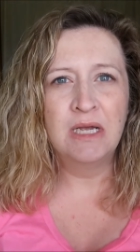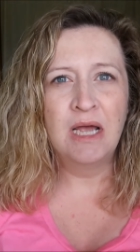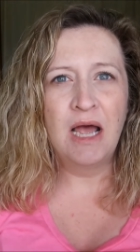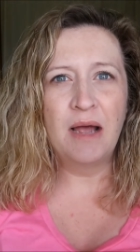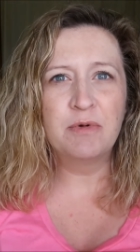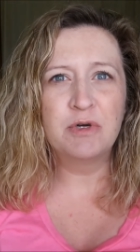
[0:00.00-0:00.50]

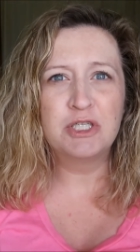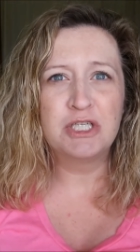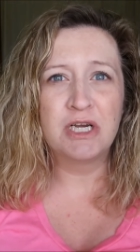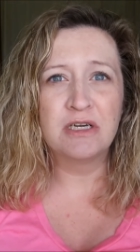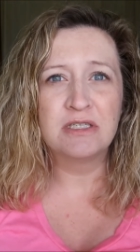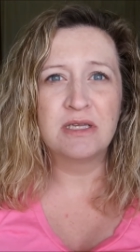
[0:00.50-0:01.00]
going to
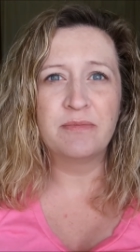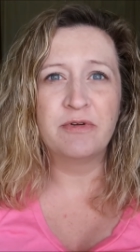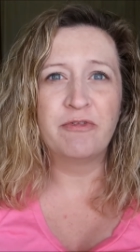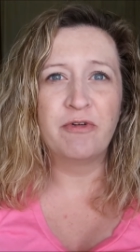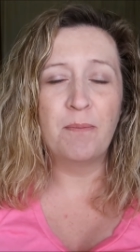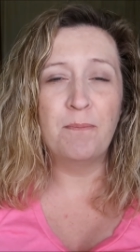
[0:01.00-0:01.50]
share some
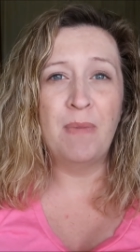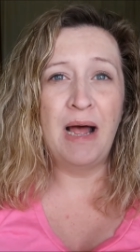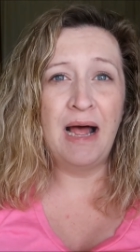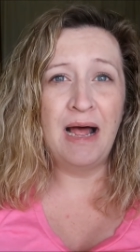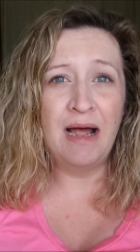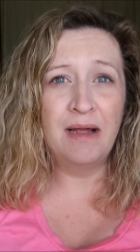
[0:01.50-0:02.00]
of
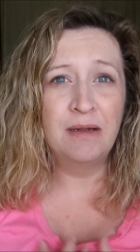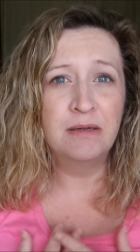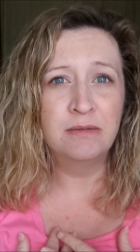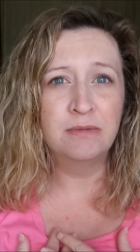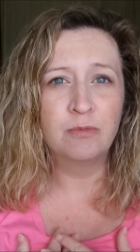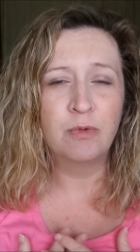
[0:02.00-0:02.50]
my,
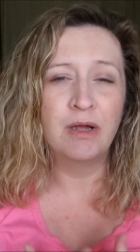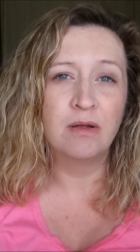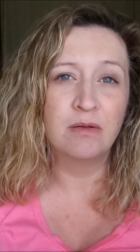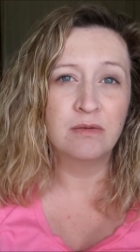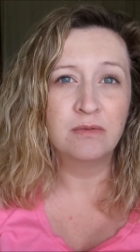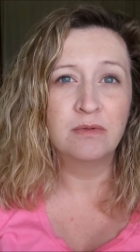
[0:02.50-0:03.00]

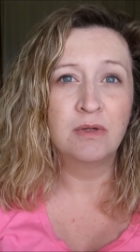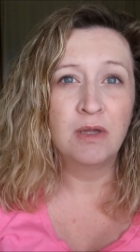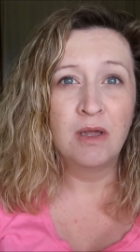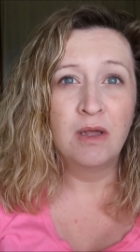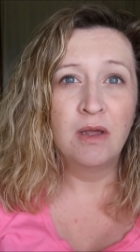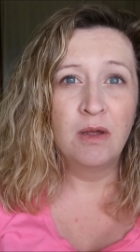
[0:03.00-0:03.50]
well,
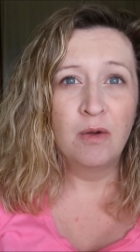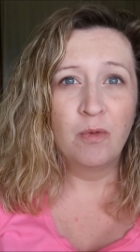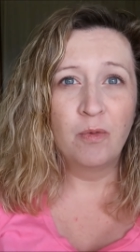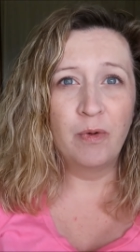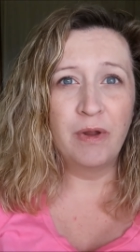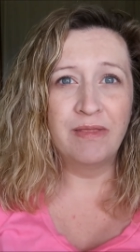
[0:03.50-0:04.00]

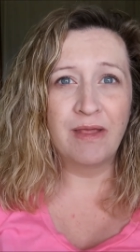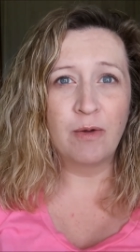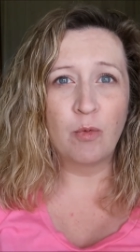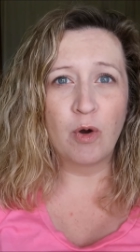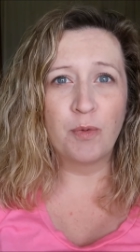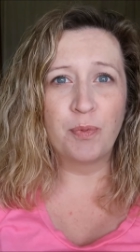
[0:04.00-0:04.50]
when they
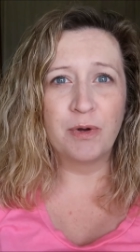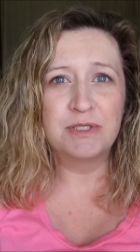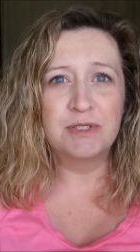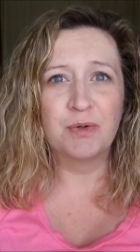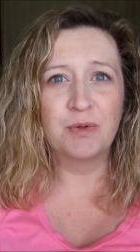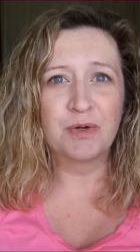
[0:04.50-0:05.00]
were
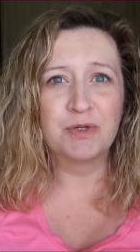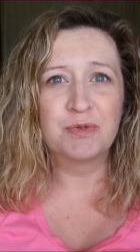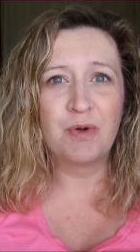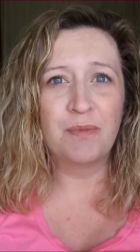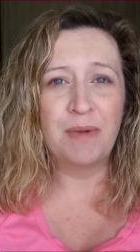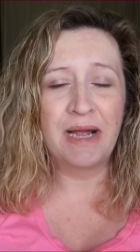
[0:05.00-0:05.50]
preschoolers,
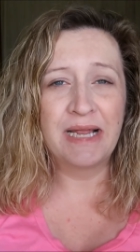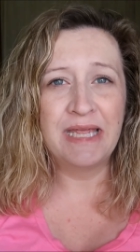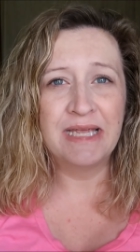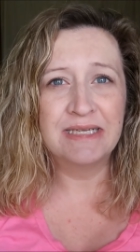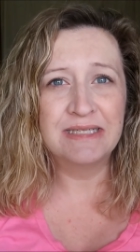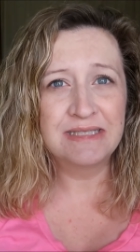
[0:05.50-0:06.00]
what my
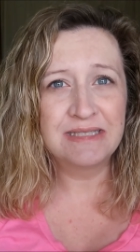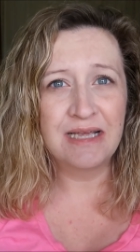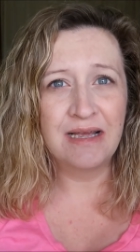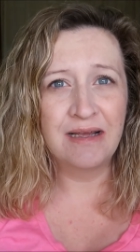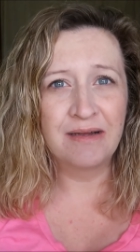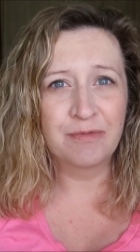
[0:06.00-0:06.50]
kids
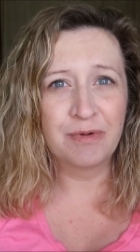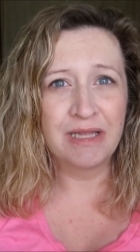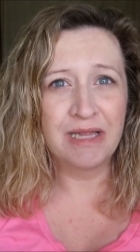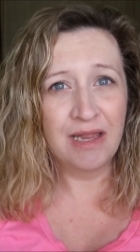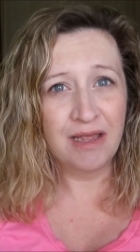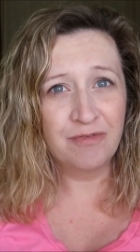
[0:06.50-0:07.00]
really
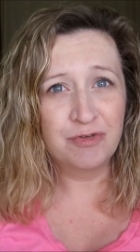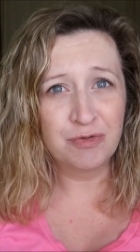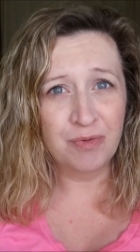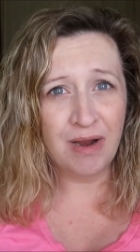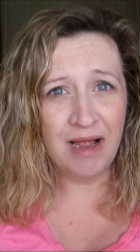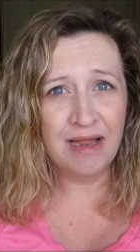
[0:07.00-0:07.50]
loved to
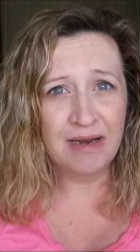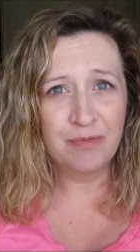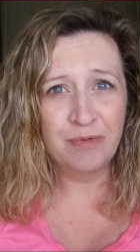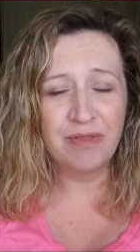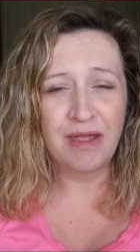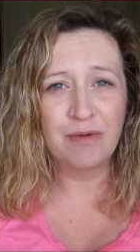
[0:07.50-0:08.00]
ride
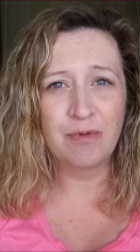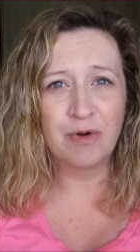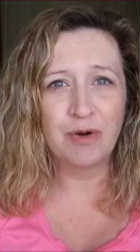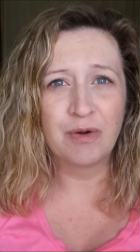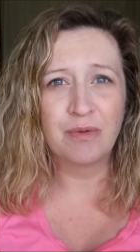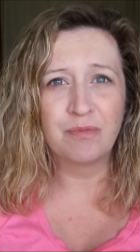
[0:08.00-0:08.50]
when they
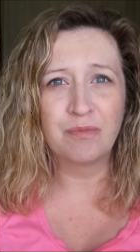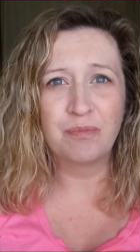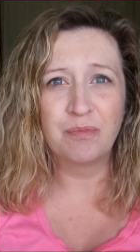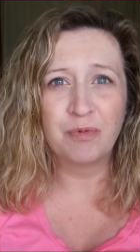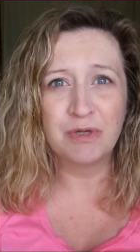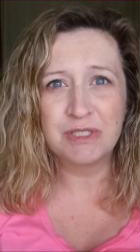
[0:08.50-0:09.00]
were
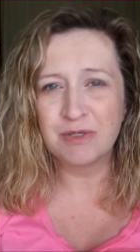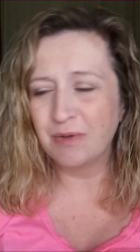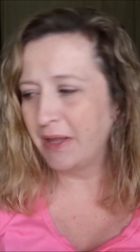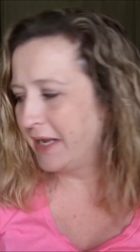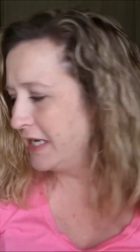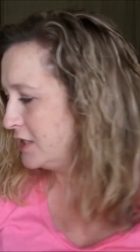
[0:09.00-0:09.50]

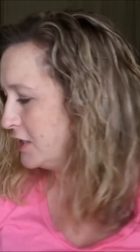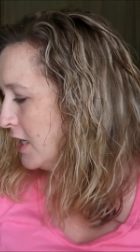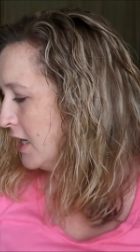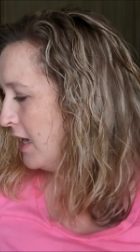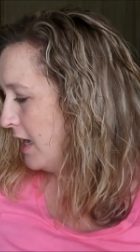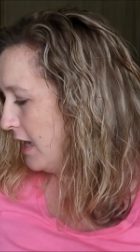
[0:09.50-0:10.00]
preschool age.
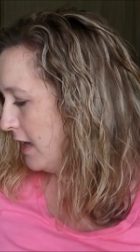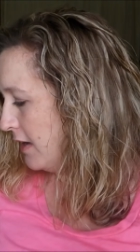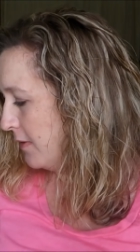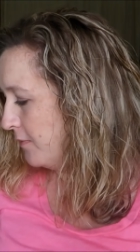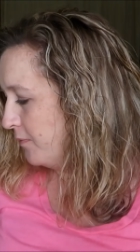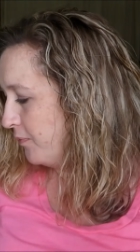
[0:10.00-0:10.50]
I